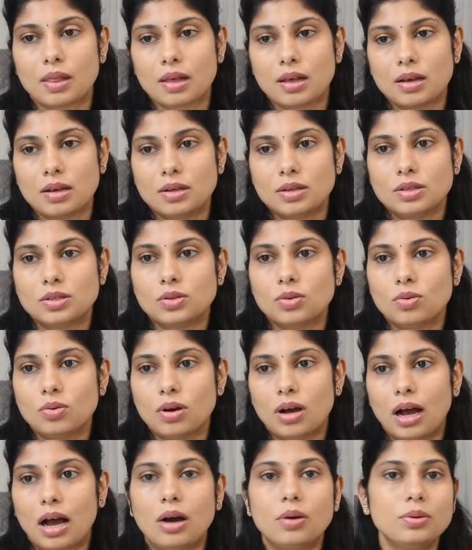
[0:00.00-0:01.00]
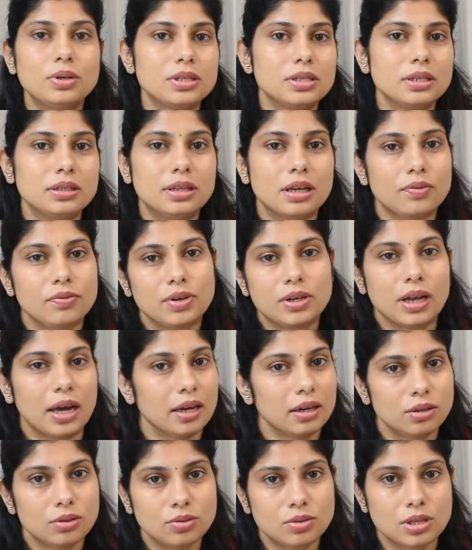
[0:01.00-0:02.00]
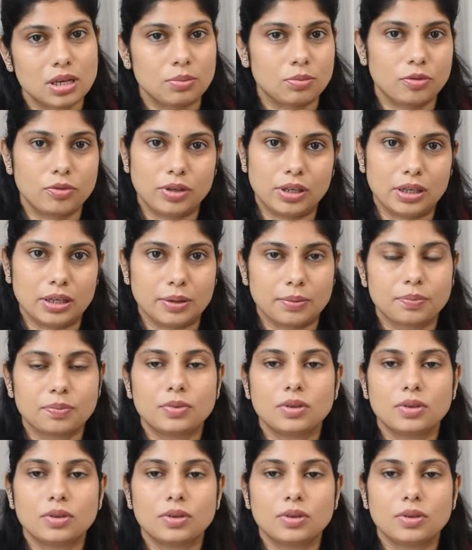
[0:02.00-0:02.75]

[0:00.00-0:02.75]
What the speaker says: So how is it that we diagnose hemophilia?